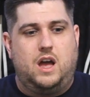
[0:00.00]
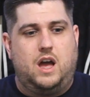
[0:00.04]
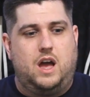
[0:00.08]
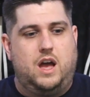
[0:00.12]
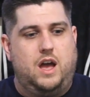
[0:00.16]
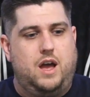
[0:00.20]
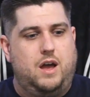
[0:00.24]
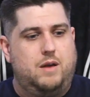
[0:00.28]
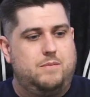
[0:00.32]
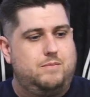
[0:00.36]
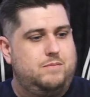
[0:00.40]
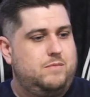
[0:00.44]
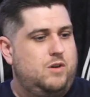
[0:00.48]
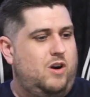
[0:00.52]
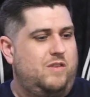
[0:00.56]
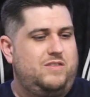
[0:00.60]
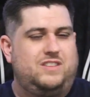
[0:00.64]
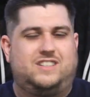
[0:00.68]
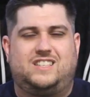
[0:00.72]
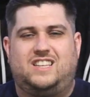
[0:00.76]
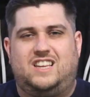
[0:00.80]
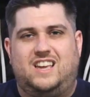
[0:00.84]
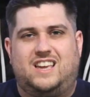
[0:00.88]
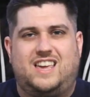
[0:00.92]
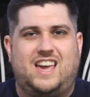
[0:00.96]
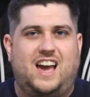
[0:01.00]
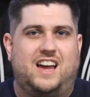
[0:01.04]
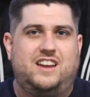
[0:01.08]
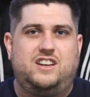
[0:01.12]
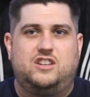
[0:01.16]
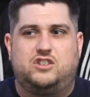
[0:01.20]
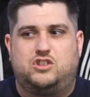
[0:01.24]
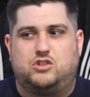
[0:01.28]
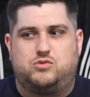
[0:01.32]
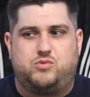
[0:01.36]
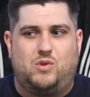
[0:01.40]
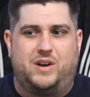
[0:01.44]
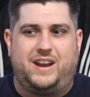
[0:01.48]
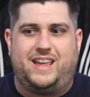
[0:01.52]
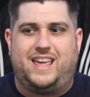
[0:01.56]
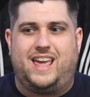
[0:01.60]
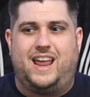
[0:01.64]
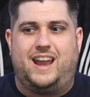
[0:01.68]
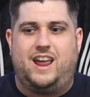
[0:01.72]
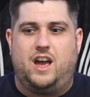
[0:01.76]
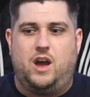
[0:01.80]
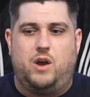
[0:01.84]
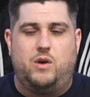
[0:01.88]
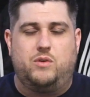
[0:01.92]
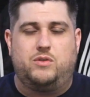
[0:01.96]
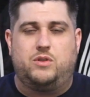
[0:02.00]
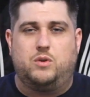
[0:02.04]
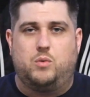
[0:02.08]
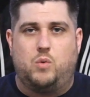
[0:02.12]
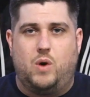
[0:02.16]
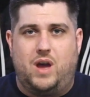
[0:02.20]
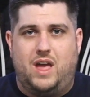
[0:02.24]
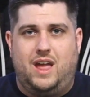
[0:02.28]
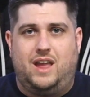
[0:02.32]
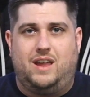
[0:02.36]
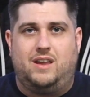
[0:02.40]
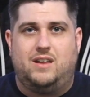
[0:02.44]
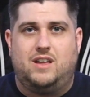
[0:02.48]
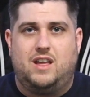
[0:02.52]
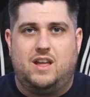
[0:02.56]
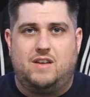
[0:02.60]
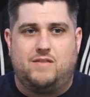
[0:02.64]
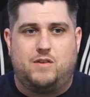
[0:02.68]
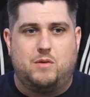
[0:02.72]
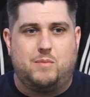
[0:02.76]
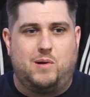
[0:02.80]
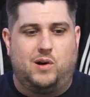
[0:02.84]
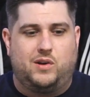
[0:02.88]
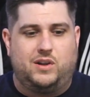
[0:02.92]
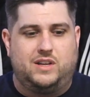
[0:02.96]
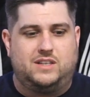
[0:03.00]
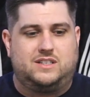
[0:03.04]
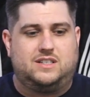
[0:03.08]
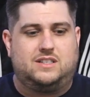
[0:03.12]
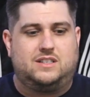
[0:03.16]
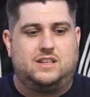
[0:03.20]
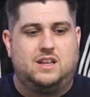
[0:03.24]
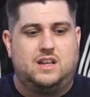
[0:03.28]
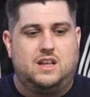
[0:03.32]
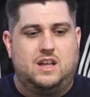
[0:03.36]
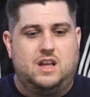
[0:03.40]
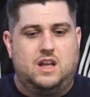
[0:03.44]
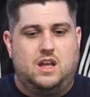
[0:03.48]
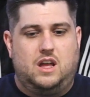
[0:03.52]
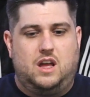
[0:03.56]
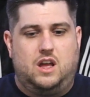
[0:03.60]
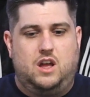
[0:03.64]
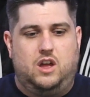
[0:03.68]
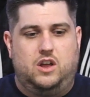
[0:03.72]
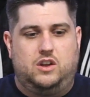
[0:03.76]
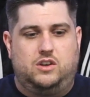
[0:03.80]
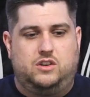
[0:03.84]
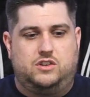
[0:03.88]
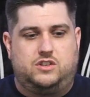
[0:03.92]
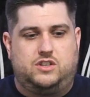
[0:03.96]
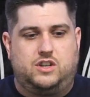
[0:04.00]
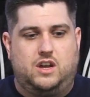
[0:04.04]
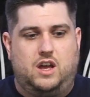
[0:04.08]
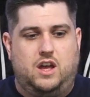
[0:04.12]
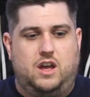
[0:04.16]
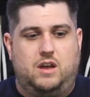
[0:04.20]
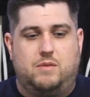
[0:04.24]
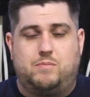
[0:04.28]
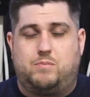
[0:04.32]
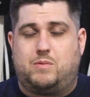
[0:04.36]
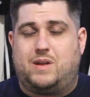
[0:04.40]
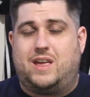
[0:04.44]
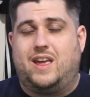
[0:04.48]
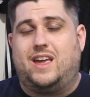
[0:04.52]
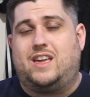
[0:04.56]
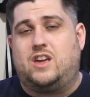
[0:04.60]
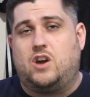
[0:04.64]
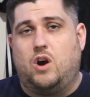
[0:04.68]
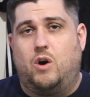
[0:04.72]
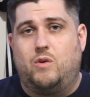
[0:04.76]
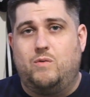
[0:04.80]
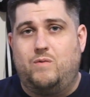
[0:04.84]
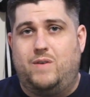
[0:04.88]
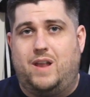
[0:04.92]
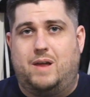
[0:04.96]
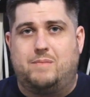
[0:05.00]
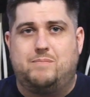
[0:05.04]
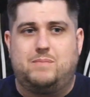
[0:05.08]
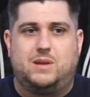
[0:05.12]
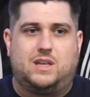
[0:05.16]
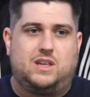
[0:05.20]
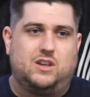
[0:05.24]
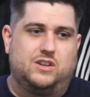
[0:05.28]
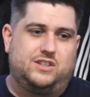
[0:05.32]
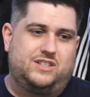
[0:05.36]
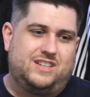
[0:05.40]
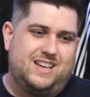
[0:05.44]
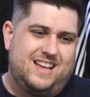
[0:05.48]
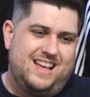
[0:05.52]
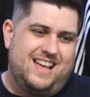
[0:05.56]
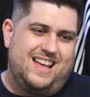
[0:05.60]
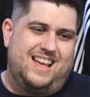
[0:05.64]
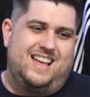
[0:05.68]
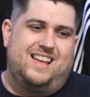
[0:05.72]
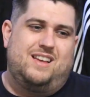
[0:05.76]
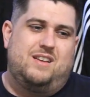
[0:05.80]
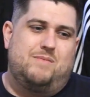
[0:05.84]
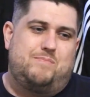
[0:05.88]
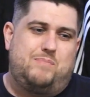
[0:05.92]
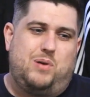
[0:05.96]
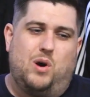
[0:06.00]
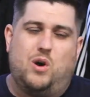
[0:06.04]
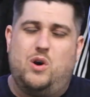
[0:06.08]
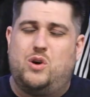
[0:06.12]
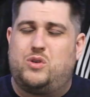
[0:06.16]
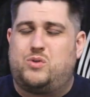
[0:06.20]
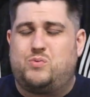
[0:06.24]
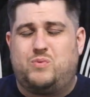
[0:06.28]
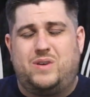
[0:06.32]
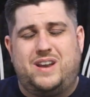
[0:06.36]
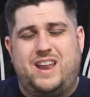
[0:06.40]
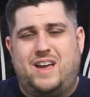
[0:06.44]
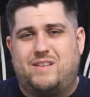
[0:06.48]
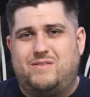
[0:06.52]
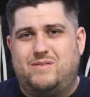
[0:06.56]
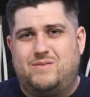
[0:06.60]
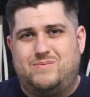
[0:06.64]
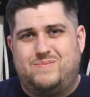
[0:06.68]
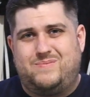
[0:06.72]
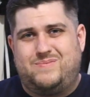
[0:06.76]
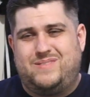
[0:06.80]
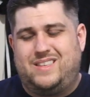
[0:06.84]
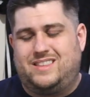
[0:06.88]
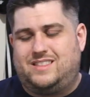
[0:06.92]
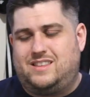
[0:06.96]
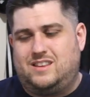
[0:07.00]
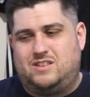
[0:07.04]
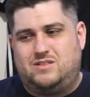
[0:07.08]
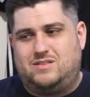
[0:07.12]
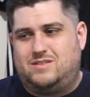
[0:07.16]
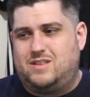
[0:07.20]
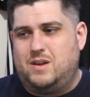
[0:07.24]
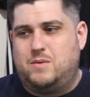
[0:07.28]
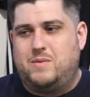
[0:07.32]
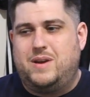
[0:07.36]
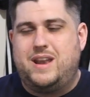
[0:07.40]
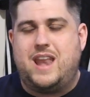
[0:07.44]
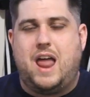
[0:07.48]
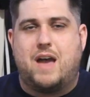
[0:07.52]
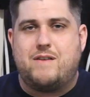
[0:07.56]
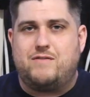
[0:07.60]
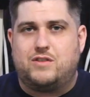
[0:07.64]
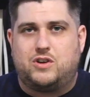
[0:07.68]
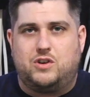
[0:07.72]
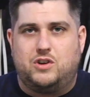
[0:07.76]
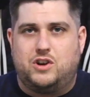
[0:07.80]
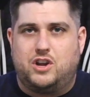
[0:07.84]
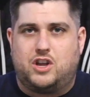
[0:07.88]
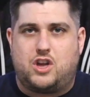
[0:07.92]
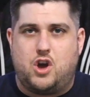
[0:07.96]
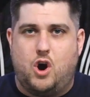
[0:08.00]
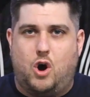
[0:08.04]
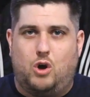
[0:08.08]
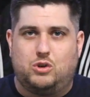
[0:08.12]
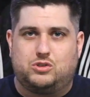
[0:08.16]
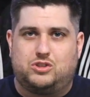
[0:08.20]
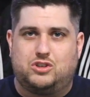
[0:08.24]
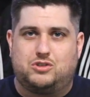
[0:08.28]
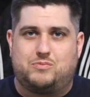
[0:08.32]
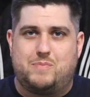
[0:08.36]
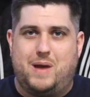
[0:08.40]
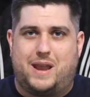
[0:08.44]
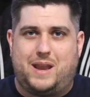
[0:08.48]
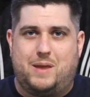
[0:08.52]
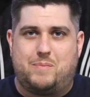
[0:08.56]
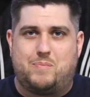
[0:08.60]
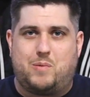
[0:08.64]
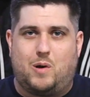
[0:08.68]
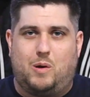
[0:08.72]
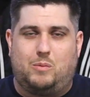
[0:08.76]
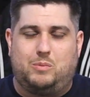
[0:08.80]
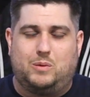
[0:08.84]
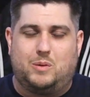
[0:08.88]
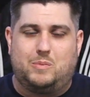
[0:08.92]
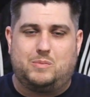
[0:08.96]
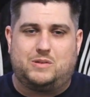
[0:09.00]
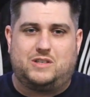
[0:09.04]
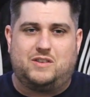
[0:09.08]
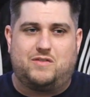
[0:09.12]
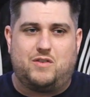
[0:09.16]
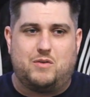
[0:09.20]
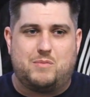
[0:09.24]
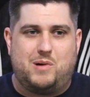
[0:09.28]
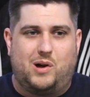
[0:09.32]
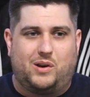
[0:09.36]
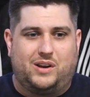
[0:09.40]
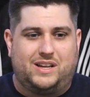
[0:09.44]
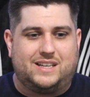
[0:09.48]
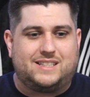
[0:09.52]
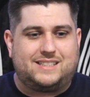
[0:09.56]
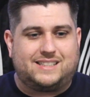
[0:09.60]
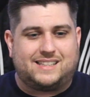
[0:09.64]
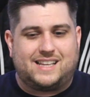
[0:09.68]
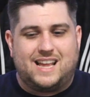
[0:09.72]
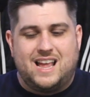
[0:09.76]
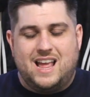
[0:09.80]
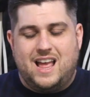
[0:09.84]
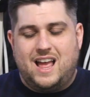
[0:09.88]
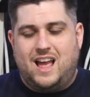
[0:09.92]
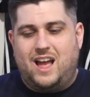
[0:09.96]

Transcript: Um, obviously, you kind of just want to get it out of the way, if I'm honest, and uh, kick on then, because Perth were never they, they were never going to cause us many problems, if I'm honest.